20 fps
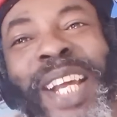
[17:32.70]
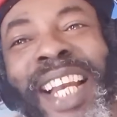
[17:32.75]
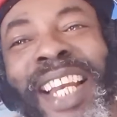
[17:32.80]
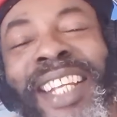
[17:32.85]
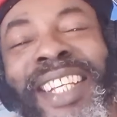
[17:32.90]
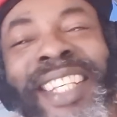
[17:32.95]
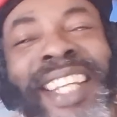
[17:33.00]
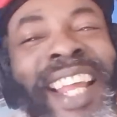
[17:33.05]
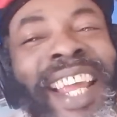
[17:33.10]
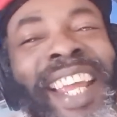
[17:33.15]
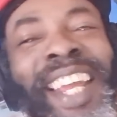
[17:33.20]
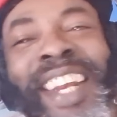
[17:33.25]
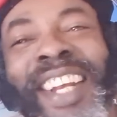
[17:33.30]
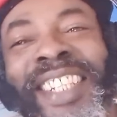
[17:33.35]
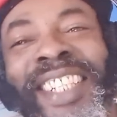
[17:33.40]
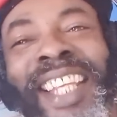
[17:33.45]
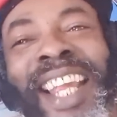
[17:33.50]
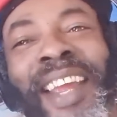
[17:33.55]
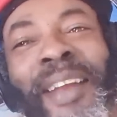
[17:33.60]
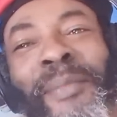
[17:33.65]
we realize. You
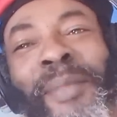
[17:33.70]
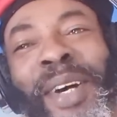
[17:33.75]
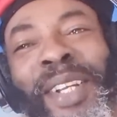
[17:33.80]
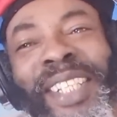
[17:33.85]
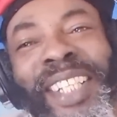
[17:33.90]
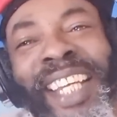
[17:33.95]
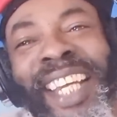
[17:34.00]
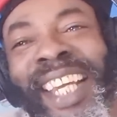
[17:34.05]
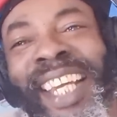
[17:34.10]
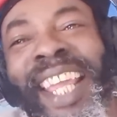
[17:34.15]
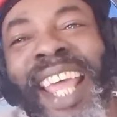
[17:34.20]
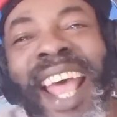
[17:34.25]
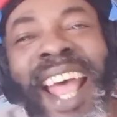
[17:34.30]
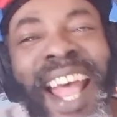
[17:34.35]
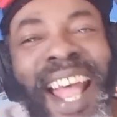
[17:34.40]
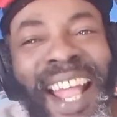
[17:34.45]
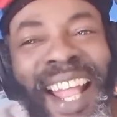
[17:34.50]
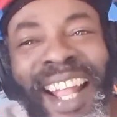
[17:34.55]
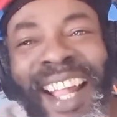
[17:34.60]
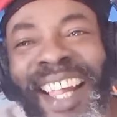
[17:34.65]
know say, but
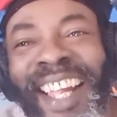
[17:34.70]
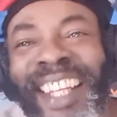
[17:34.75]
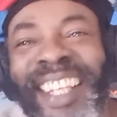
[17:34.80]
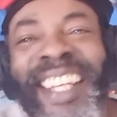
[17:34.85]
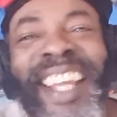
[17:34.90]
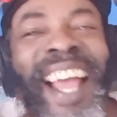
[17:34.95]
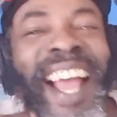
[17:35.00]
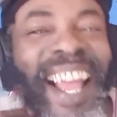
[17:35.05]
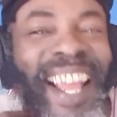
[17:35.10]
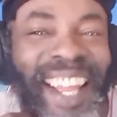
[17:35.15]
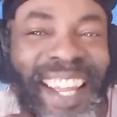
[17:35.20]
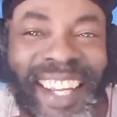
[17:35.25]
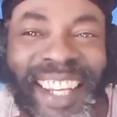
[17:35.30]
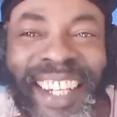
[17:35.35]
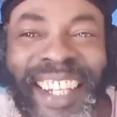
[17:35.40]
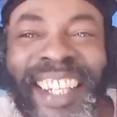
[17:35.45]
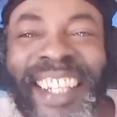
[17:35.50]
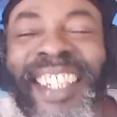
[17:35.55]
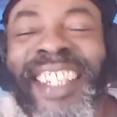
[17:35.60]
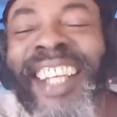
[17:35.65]
yeah,
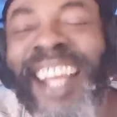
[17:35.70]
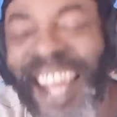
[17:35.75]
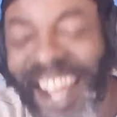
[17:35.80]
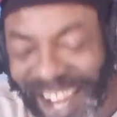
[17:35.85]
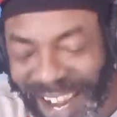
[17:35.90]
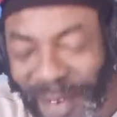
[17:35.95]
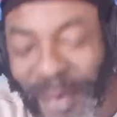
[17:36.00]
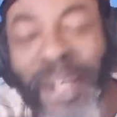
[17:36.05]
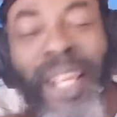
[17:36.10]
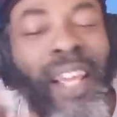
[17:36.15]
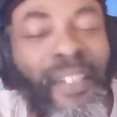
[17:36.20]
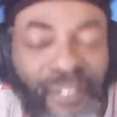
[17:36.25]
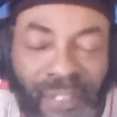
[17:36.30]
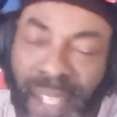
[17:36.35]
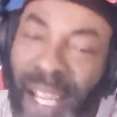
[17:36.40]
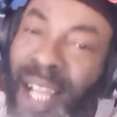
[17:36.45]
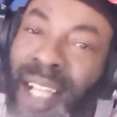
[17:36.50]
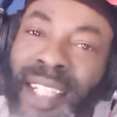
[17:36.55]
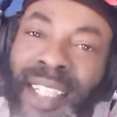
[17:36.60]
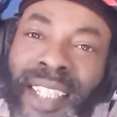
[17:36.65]
we
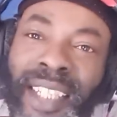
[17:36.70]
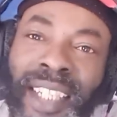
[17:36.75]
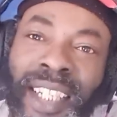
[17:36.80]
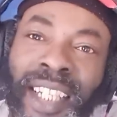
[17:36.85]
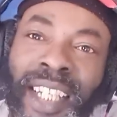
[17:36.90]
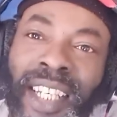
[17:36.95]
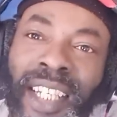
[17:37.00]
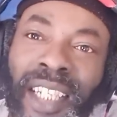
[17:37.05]
give thanks.